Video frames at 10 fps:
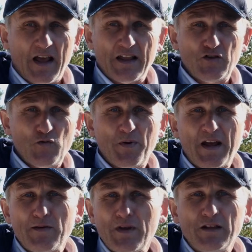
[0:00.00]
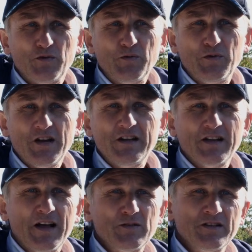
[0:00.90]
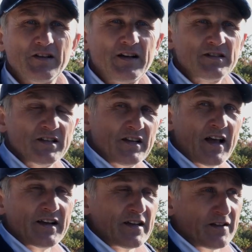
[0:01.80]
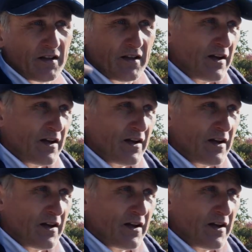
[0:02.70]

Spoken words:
and you pay me $2,000-3,000 that I can